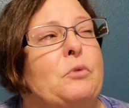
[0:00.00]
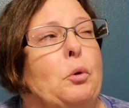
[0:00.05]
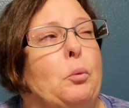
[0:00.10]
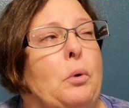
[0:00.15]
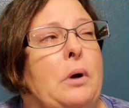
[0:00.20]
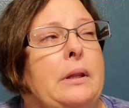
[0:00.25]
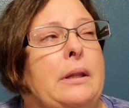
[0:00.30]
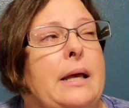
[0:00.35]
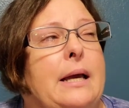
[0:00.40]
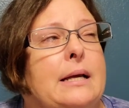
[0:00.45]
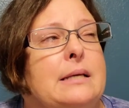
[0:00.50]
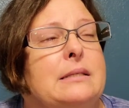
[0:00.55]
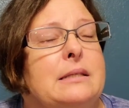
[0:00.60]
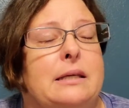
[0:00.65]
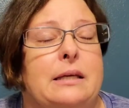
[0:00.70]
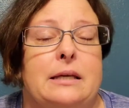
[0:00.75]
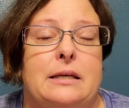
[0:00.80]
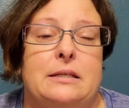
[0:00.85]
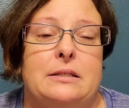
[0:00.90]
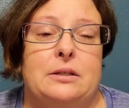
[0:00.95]
one last
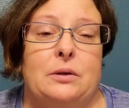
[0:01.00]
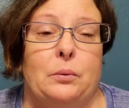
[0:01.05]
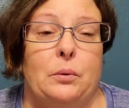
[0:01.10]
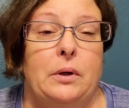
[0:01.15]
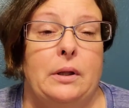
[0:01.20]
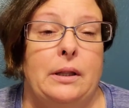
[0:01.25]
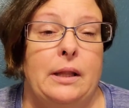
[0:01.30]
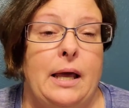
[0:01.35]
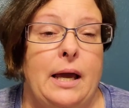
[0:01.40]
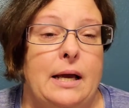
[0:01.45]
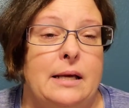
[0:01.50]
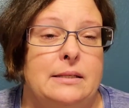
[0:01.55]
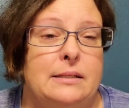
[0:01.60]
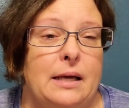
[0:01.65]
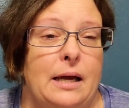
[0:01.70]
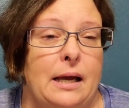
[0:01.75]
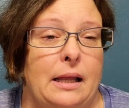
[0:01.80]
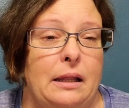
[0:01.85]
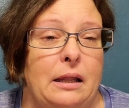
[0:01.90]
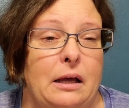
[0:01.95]
kiss and one last
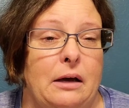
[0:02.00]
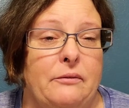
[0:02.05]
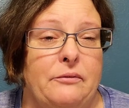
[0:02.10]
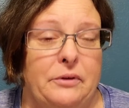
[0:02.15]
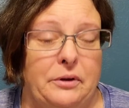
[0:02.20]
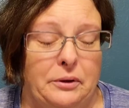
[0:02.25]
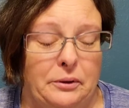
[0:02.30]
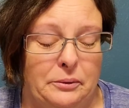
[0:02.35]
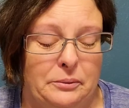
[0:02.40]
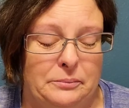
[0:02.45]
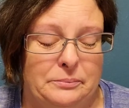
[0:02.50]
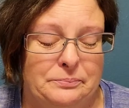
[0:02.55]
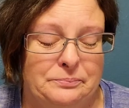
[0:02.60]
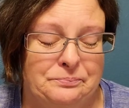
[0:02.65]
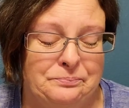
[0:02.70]
I love you